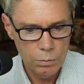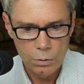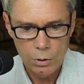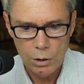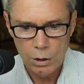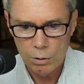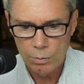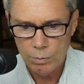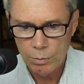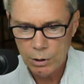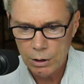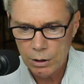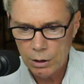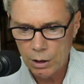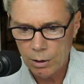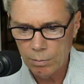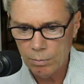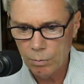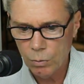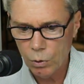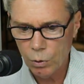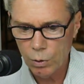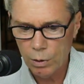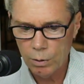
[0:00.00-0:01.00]
it'll
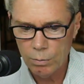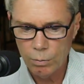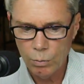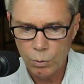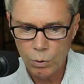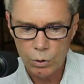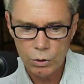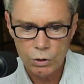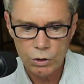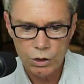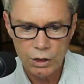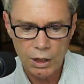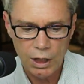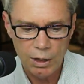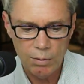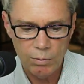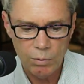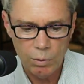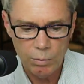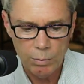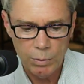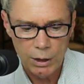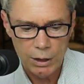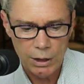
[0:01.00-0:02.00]
become more and more
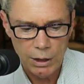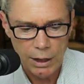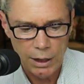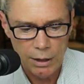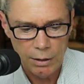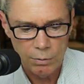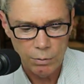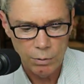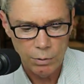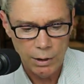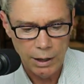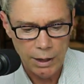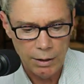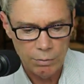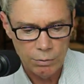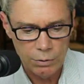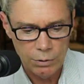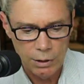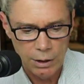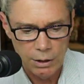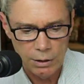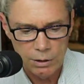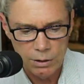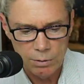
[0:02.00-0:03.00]
stable, but that that will
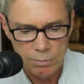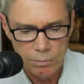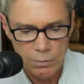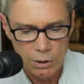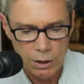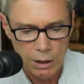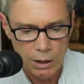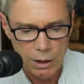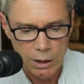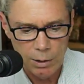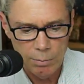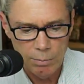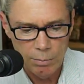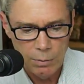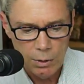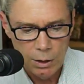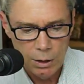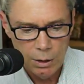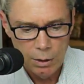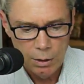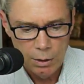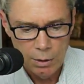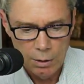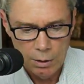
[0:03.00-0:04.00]
take some time
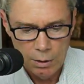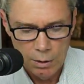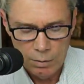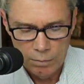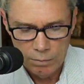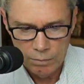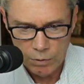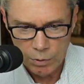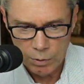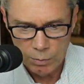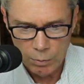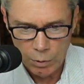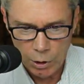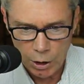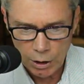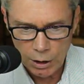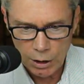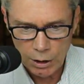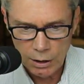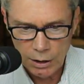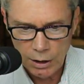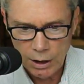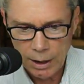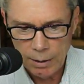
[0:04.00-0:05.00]
for the
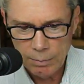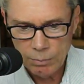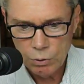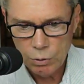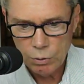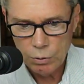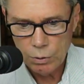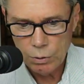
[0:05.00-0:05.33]
market cap to